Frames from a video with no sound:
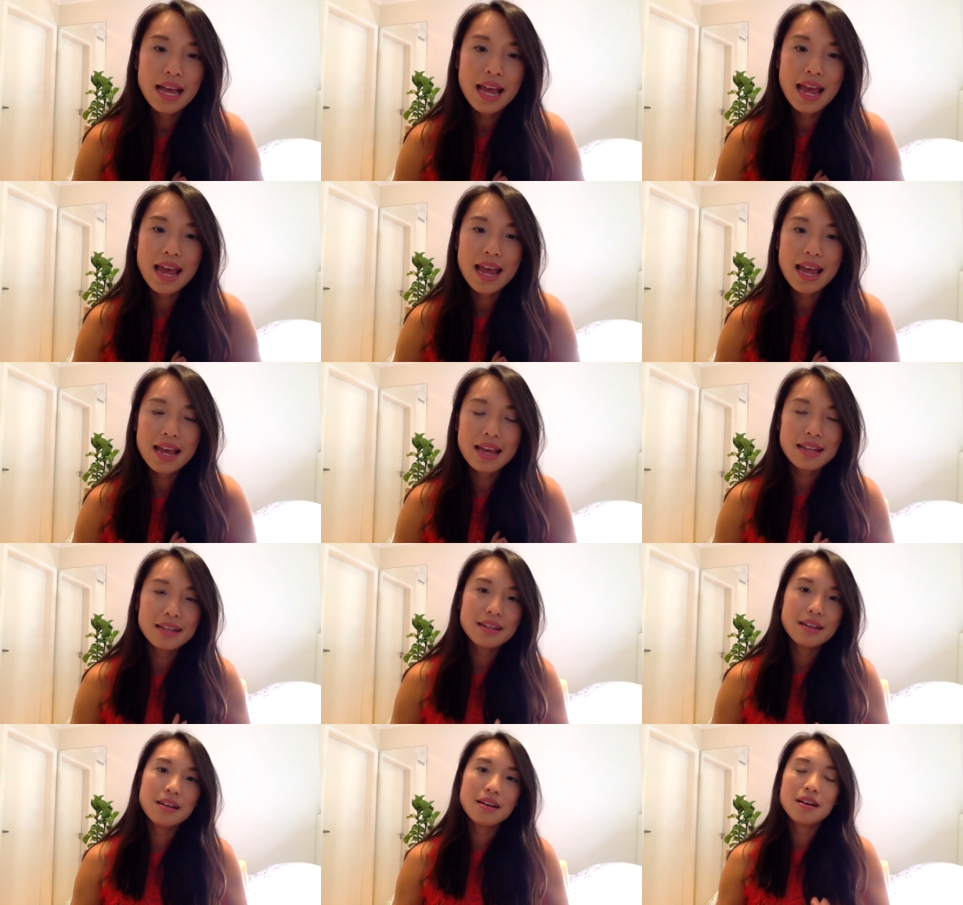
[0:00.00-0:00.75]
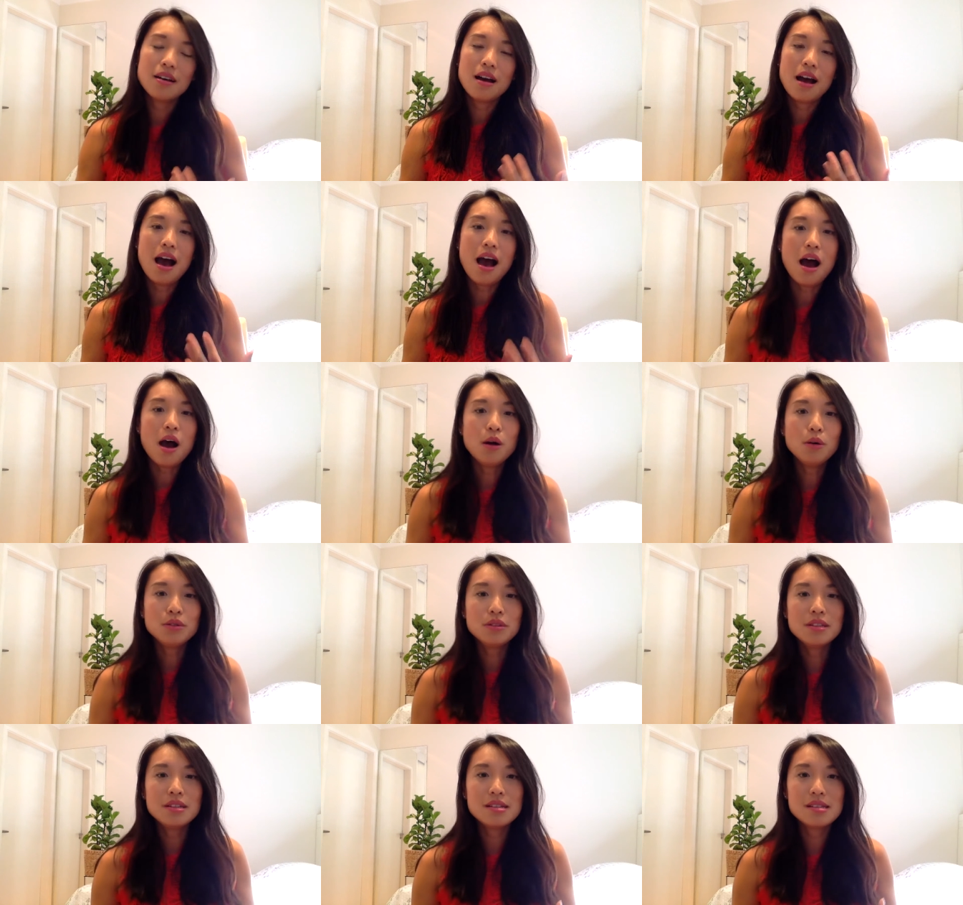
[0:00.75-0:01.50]
and
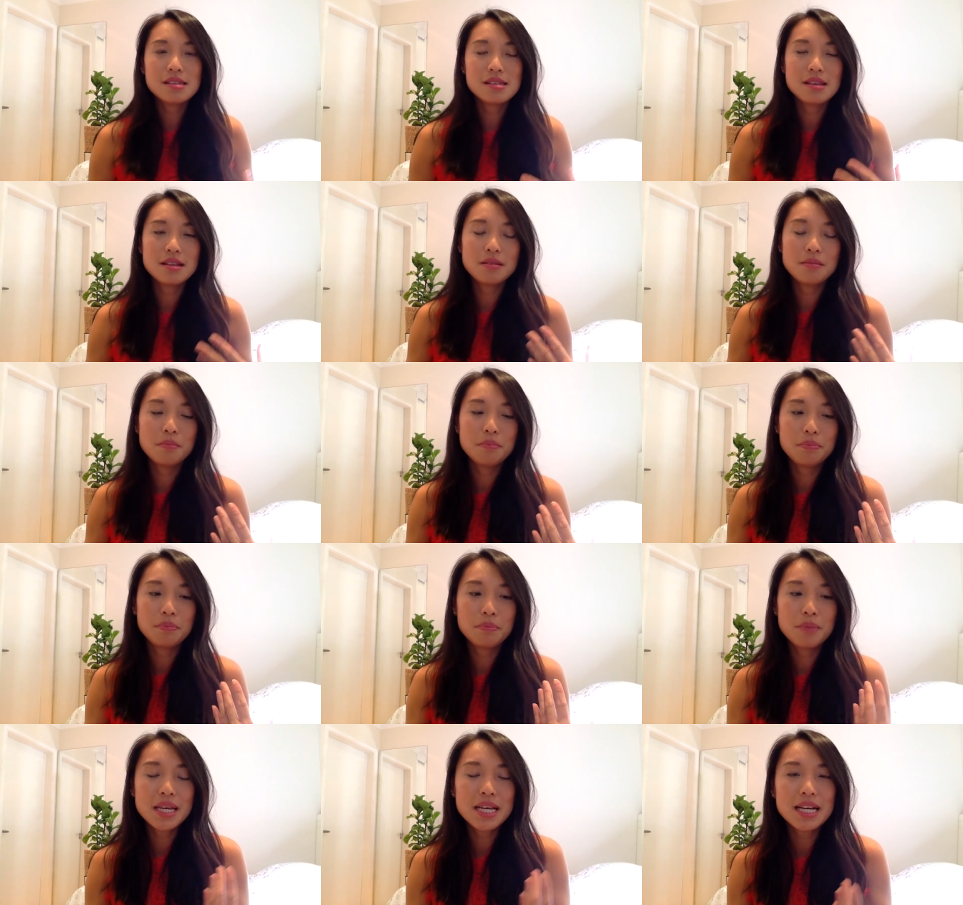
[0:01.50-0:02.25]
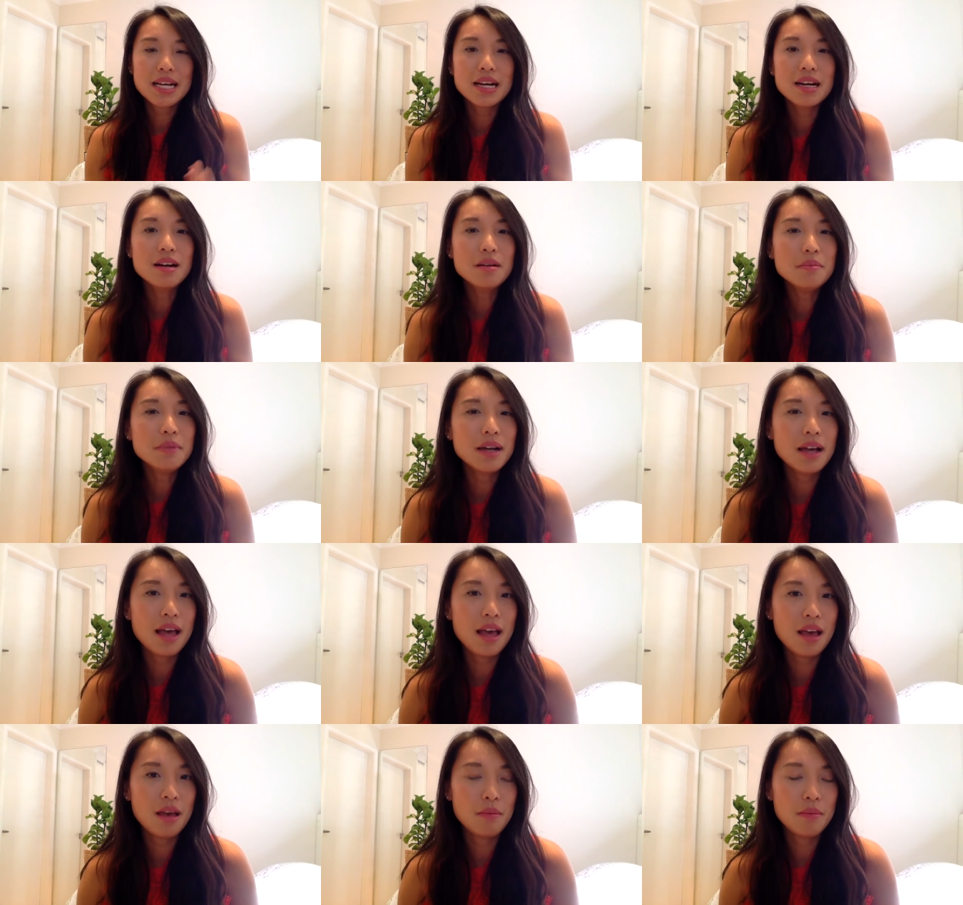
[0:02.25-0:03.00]
how does it become a
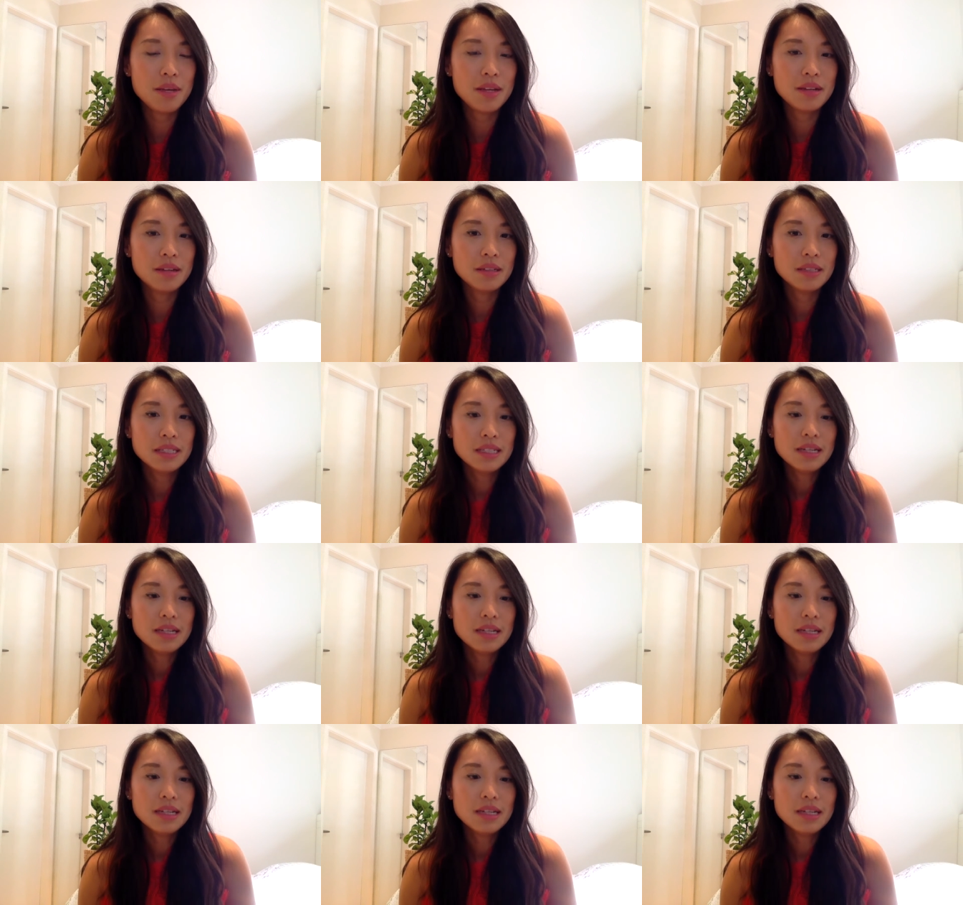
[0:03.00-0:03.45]
habit